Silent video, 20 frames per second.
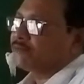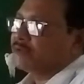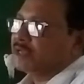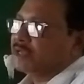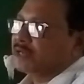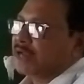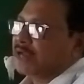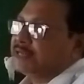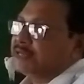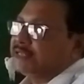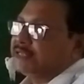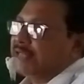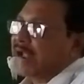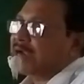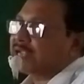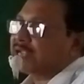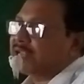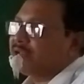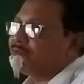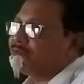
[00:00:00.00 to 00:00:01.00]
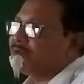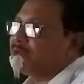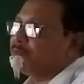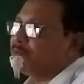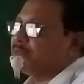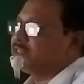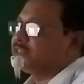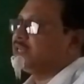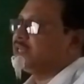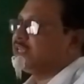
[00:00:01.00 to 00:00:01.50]
of hair. At that
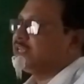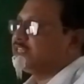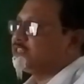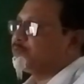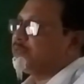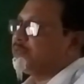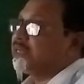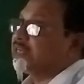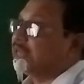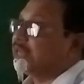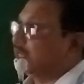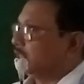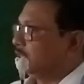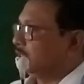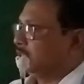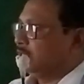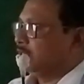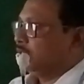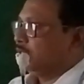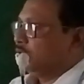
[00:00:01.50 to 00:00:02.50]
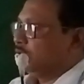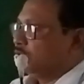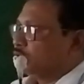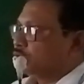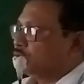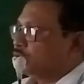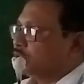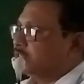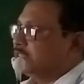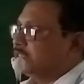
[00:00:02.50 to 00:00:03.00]
level, machining is being done.
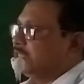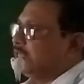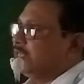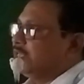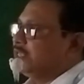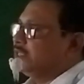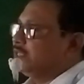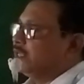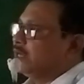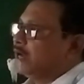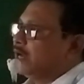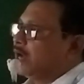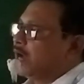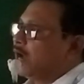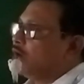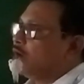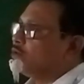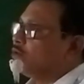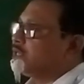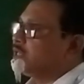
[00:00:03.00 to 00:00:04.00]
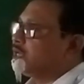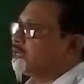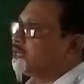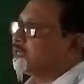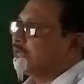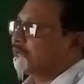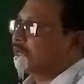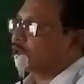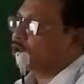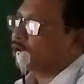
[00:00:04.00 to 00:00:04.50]
So see how
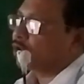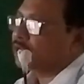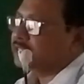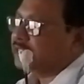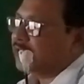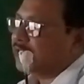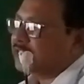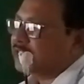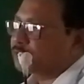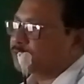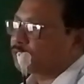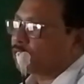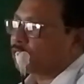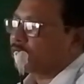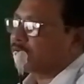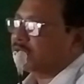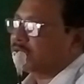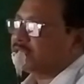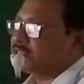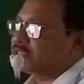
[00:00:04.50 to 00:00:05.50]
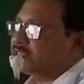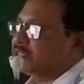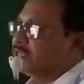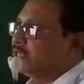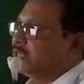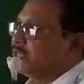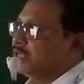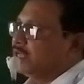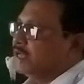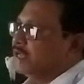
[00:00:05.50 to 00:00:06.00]
the technology has progressed
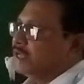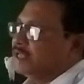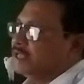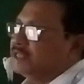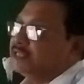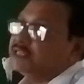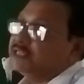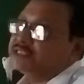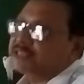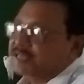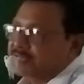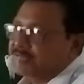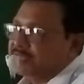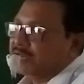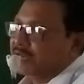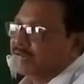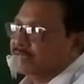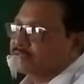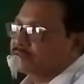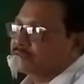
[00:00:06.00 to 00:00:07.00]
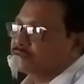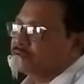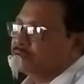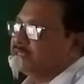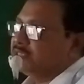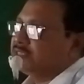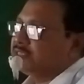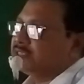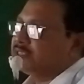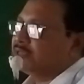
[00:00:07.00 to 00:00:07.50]
in this area. So
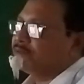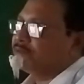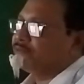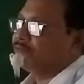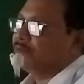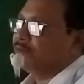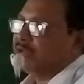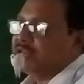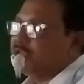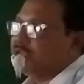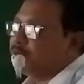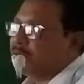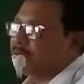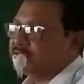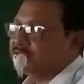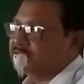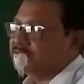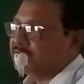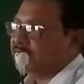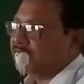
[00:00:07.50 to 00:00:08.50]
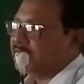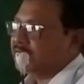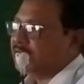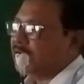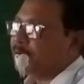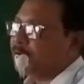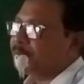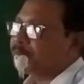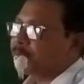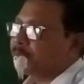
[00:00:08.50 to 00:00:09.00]
this is a very emerging
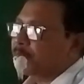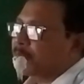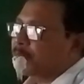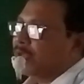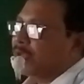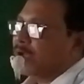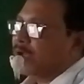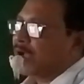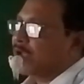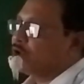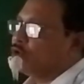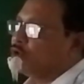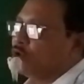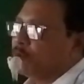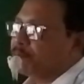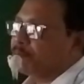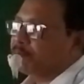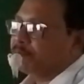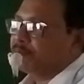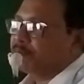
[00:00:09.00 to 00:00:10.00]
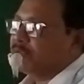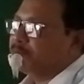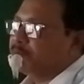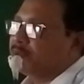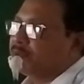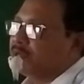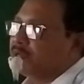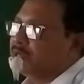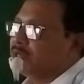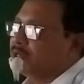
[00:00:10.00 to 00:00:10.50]
area. I hope
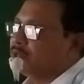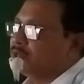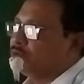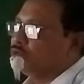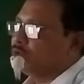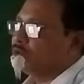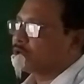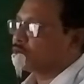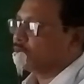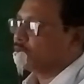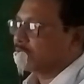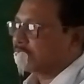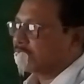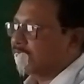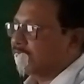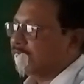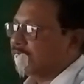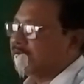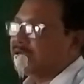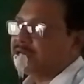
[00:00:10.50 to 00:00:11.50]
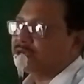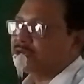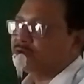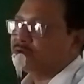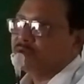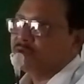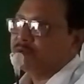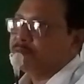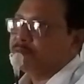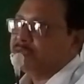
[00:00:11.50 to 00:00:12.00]
people who are working in it
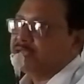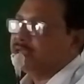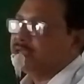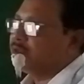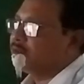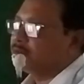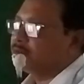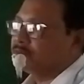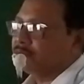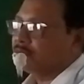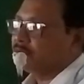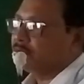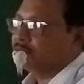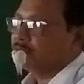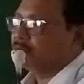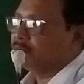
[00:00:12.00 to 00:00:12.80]
will be